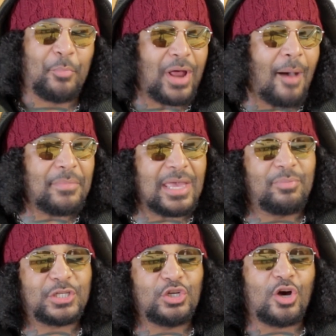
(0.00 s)
Yeah. But
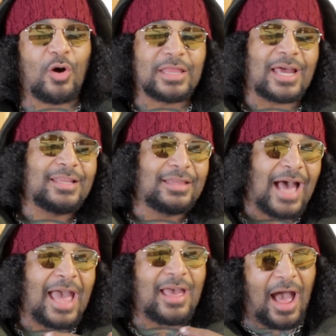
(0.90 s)
a lot of that,
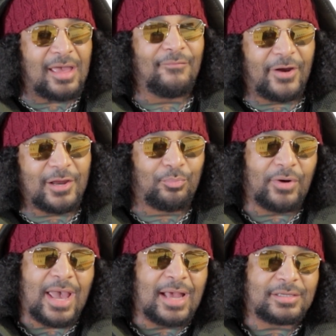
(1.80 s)
I am very
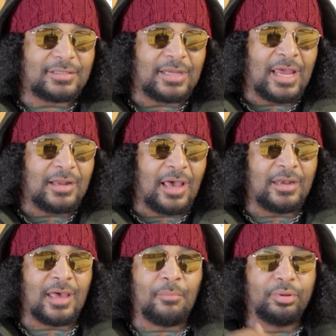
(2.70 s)
brash and
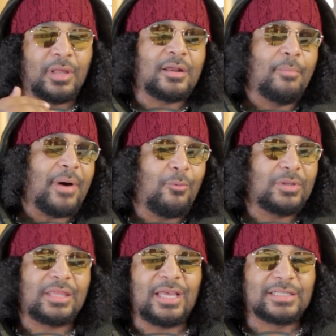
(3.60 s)
blunt about
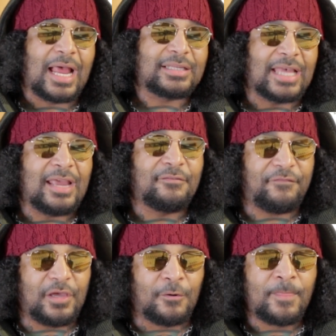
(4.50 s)
what the things that I say and
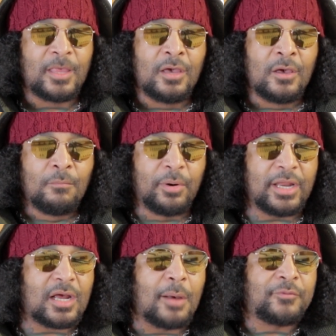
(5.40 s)
feel.
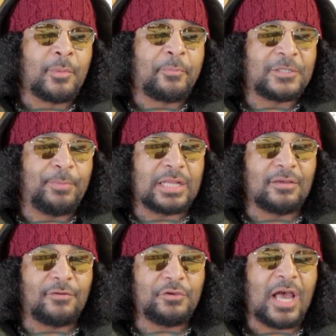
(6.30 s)
But it comes from a
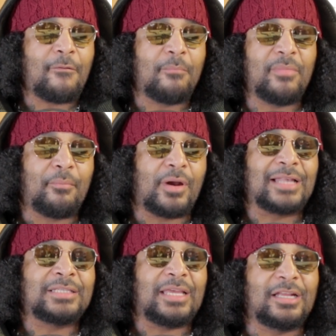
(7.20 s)
perspective of, you got to remember,
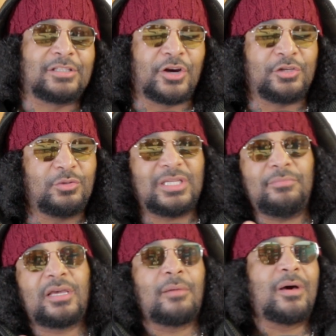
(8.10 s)
as an intern, you see
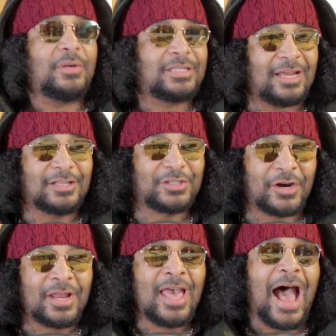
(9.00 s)
me come up as an
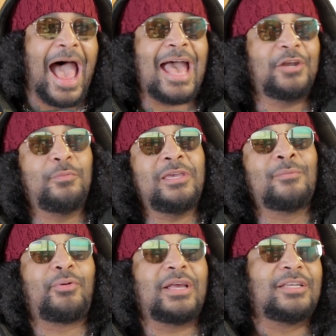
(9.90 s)
intern. I had to be
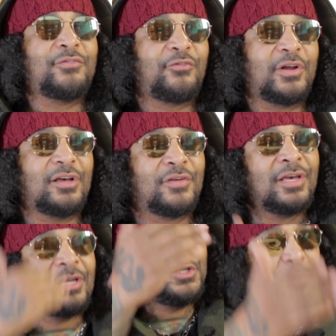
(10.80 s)
impressive in front of
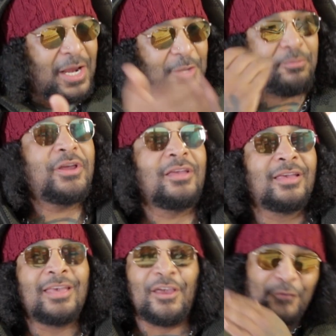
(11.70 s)
Jermaine Dupri,
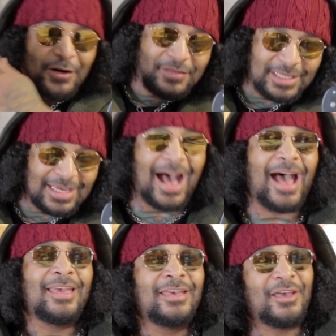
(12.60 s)
in front of
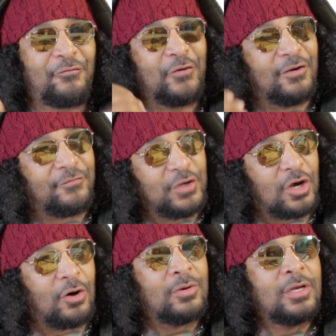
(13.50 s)
T.I., front of,
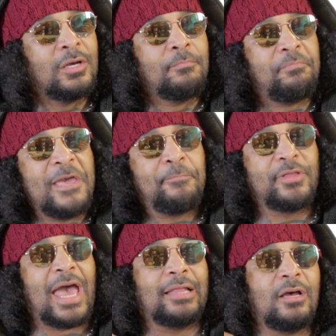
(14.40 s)

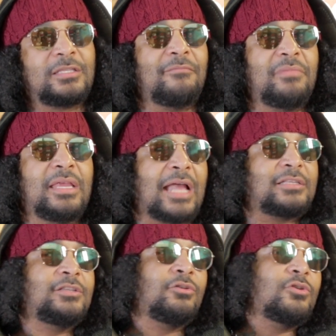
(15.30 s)
people that looked at me that
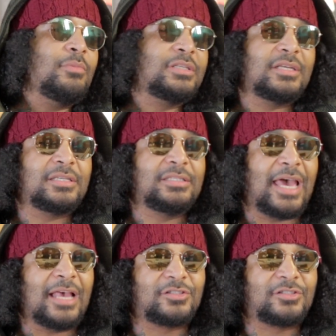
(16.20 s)
still know me to this day.